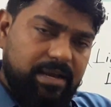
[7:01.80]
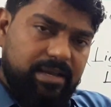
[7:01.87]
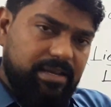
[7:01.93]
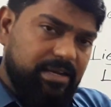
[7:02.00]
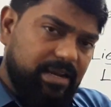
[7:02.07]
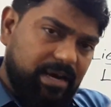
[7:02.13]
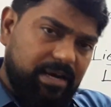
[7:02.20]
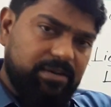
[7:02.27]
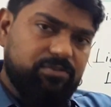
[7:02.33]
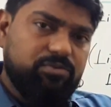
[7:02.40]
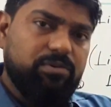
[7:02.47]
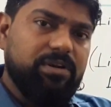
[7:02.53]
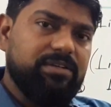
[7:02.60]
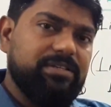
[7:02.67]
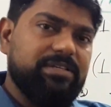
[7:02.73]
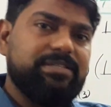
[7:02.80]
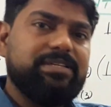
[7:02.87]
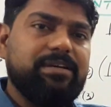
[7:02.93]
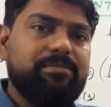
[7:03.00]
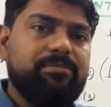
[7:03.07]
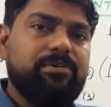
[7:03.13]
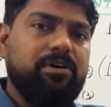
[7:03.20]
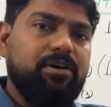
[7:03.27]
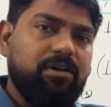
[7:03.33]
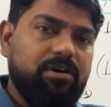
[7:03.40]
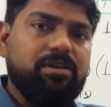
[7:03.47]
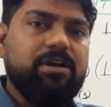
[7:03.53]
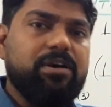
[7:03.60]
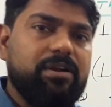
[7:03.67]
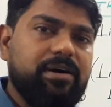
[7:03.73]
in our solar system or
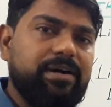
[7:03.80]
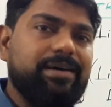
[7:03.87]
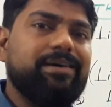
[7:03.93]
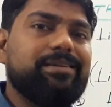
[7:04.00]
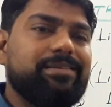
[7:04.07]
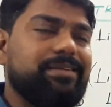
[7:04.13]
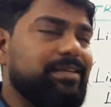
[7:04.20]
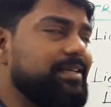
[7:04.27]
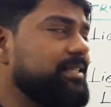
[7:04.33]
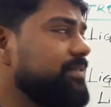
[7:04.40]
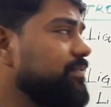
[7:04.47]
on our earth is